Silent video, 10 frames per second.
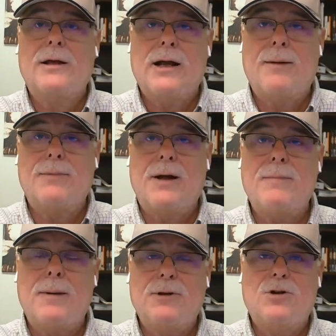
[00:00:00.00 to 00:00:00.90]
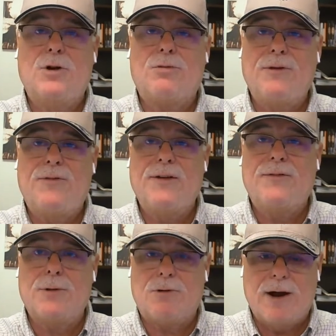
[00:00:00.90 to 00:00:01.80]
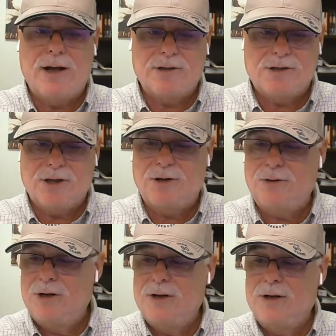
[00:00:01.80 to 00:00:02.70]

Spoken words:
coming up maybe 2 or 3 feet from the ground, so